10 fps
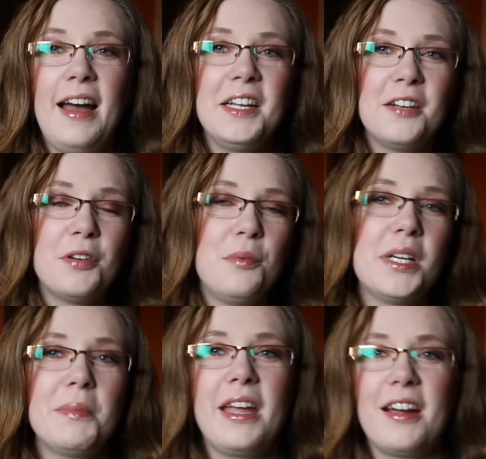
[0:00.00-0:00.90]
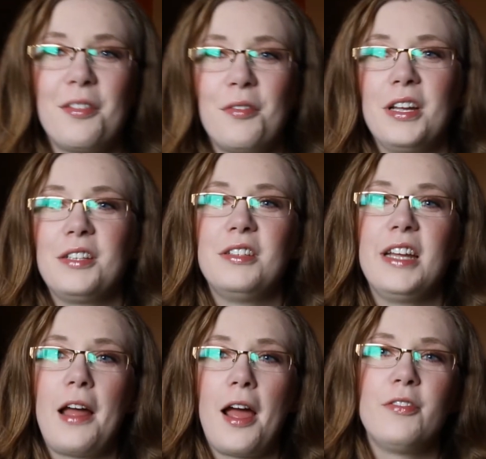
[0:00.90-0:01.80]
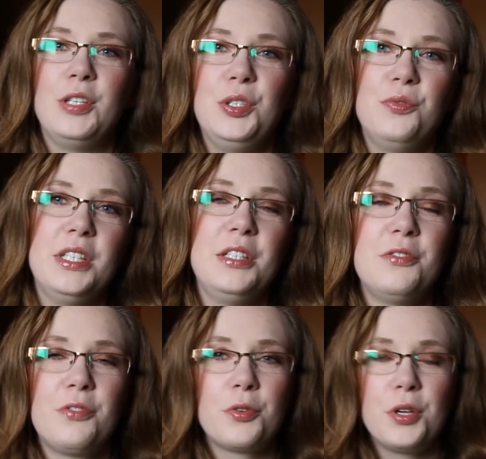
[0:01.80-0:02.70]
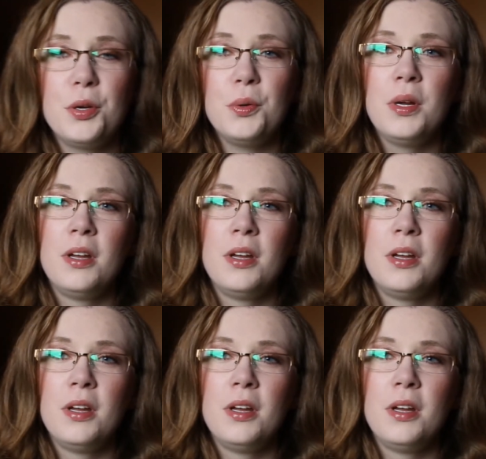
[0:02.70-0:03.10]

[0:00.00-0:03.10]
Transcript: Hi everyone, I'm Catherine and today I have a new video for you.